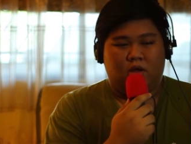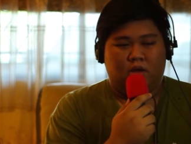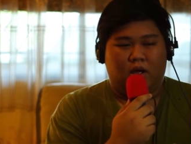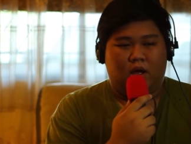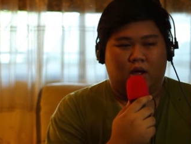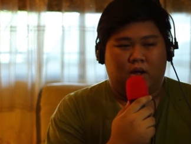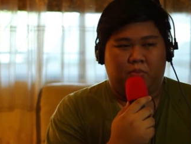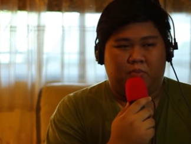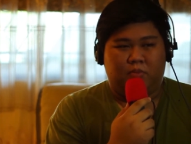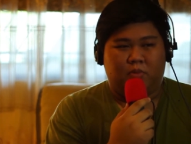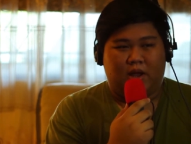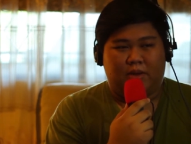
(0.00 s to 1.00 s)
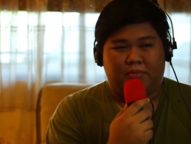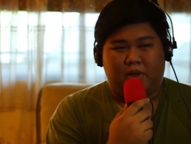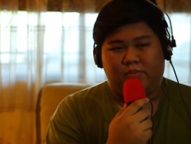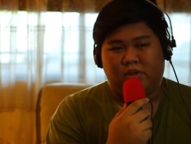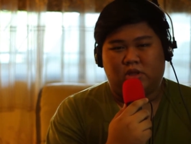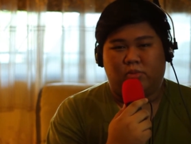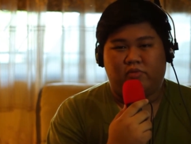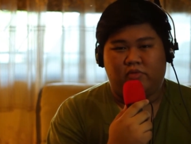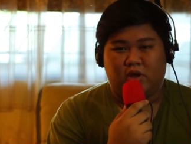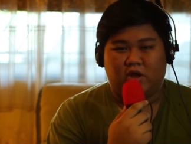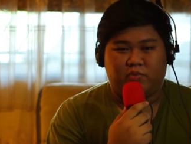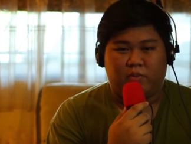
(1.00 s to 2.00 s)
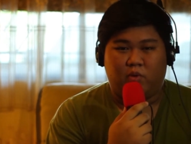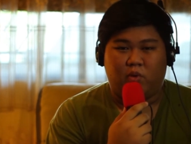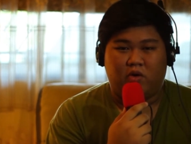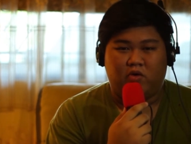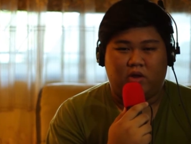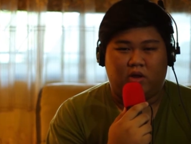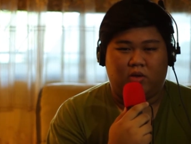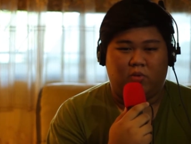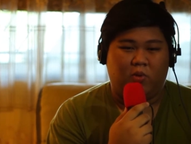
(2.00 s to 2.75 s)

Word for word: Um, like maybe some of you guys might be wondering